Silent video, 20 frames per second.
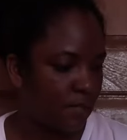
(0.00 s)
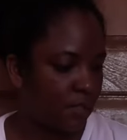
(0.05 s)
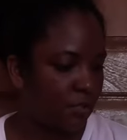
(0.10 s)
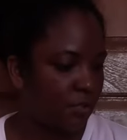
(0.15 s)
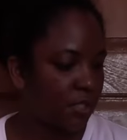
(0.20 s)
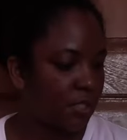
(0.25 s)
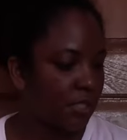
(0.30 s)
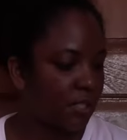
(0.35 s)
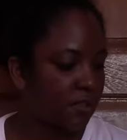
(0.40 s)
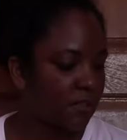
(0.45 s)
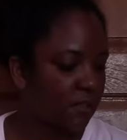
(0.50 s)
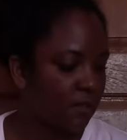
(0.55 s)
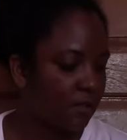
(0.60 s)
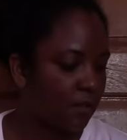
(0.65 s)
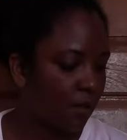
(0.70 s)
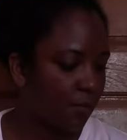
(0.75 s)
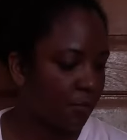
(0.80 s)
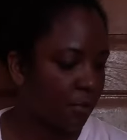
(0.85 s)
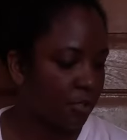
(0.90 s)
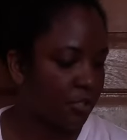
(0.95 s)
So this is
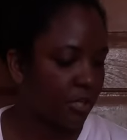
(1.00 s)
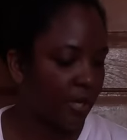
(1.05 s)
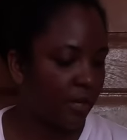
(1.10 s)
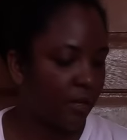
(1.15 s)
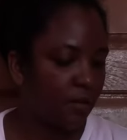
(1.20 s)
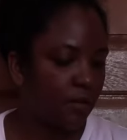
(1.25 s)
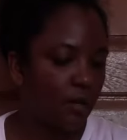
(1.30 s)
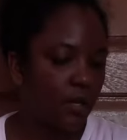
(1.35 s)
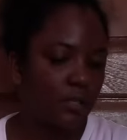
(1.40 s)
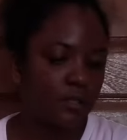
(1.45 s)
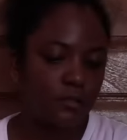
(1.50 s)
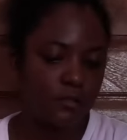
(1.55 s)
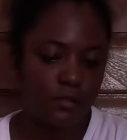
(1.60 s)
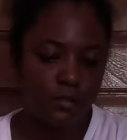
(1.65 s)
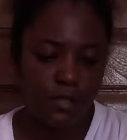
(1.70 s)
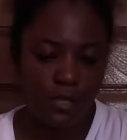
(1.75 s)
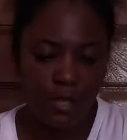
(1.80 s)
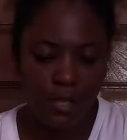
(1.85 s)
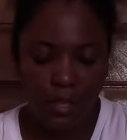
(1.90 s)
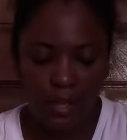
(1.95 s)
how much I got.